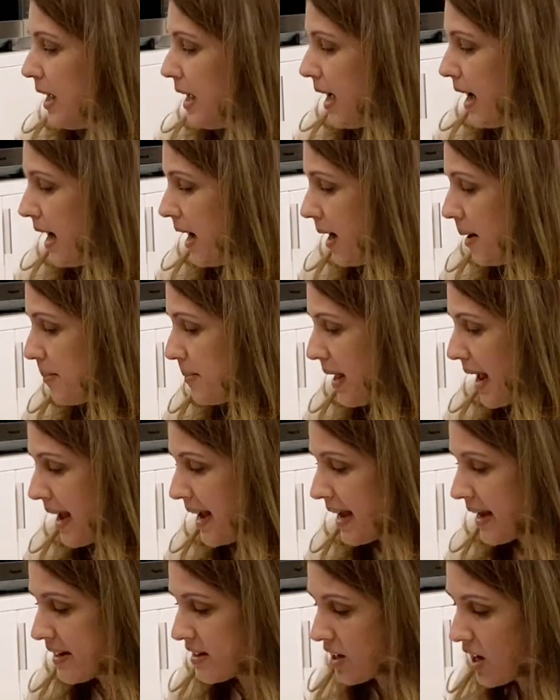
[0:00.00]

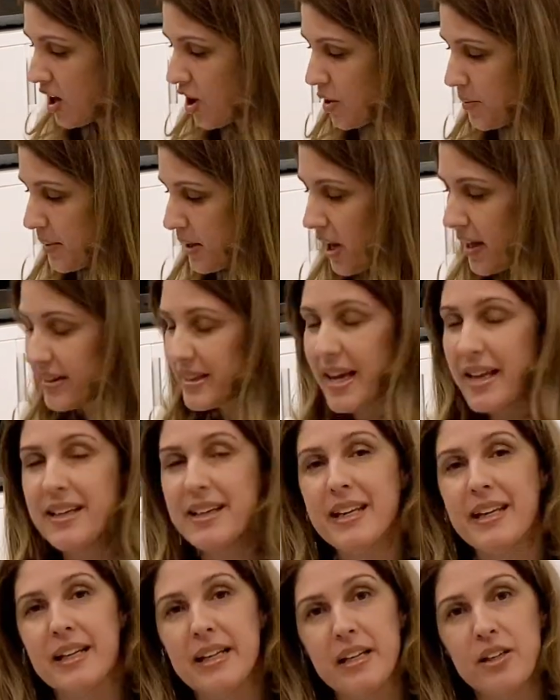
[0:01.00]
And I hope you like that
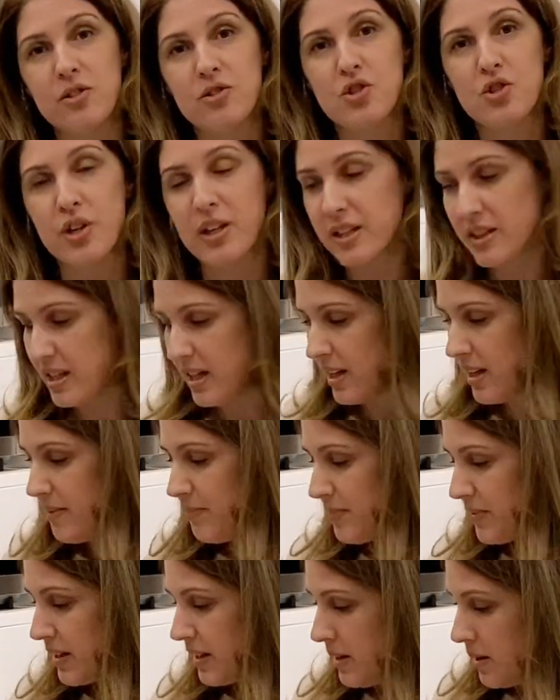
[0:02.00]
neat little trick there,
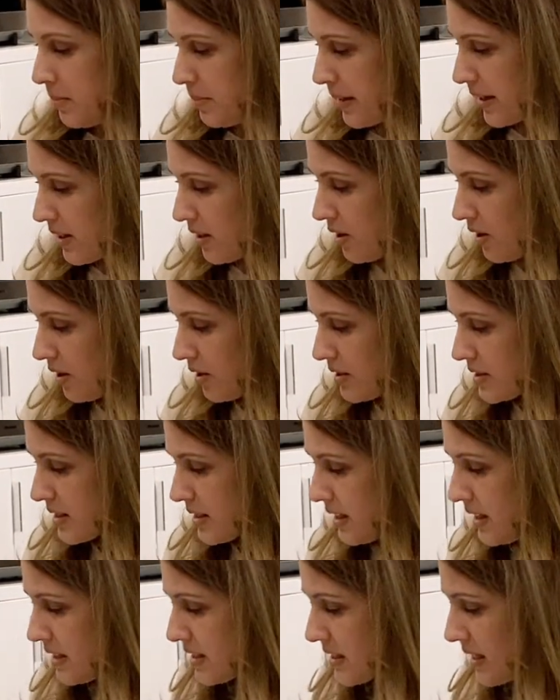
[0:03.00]
because
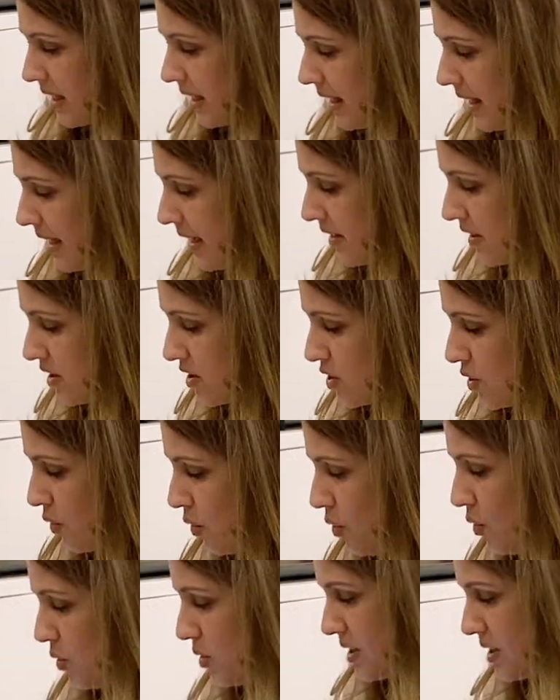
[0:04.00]
it's allowed it to all